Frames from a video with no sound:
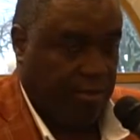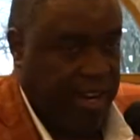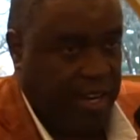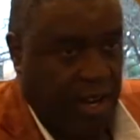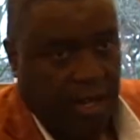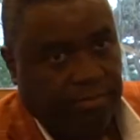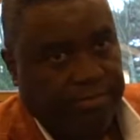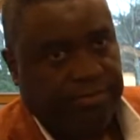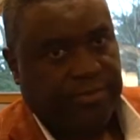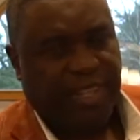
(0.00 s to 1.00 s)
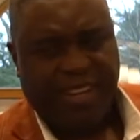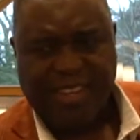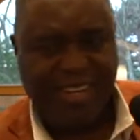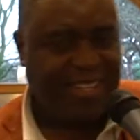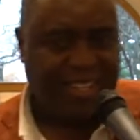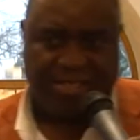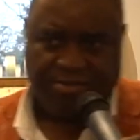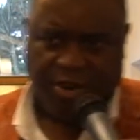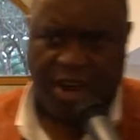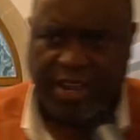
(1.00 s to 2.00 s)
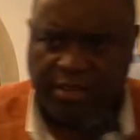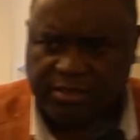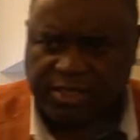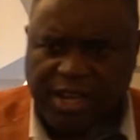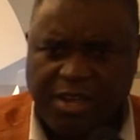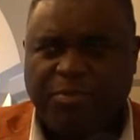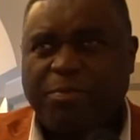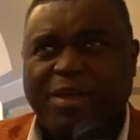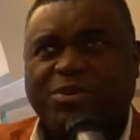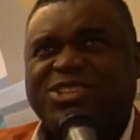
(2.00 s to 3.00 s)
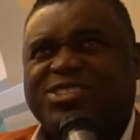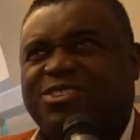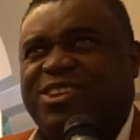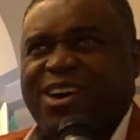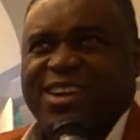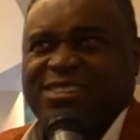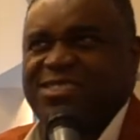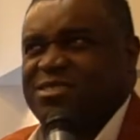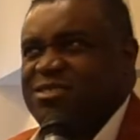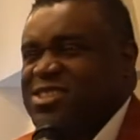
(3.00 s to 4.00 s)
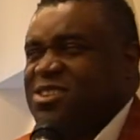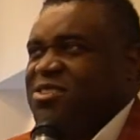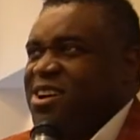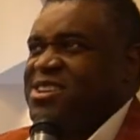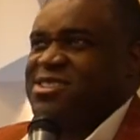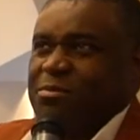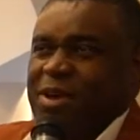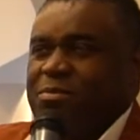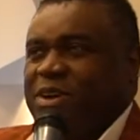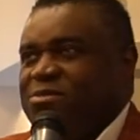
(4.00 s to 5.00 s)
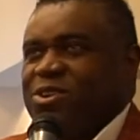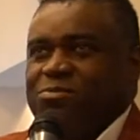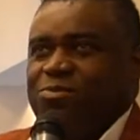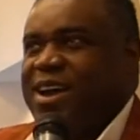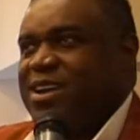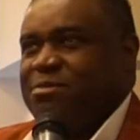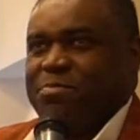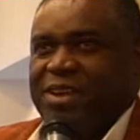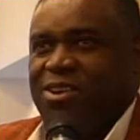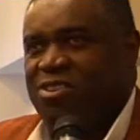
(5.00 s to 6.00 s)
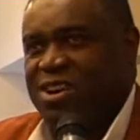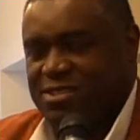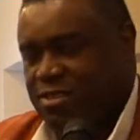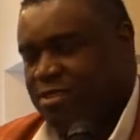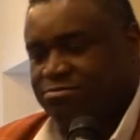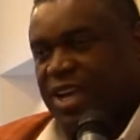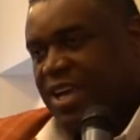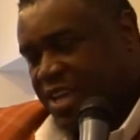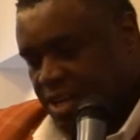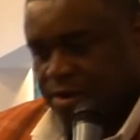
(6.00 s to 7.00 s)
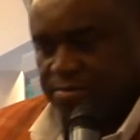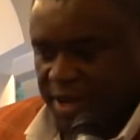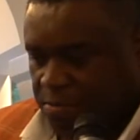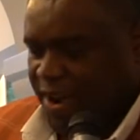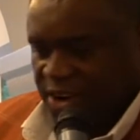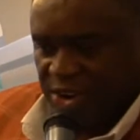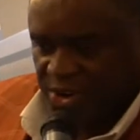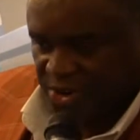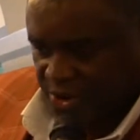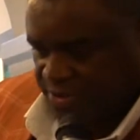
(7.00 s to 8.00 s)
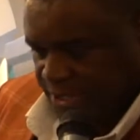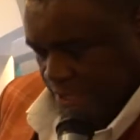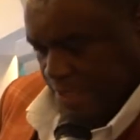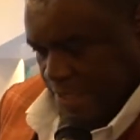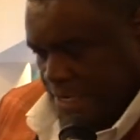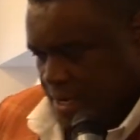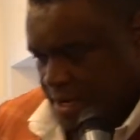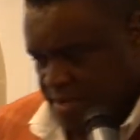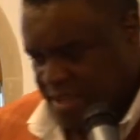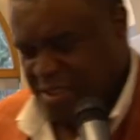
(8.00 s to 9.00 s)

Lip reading: the radar, and I think this isn't right. But maybe she's on nights. She's on nights, so maybe I've got to wait a bit longer. So, it went on and on. Then I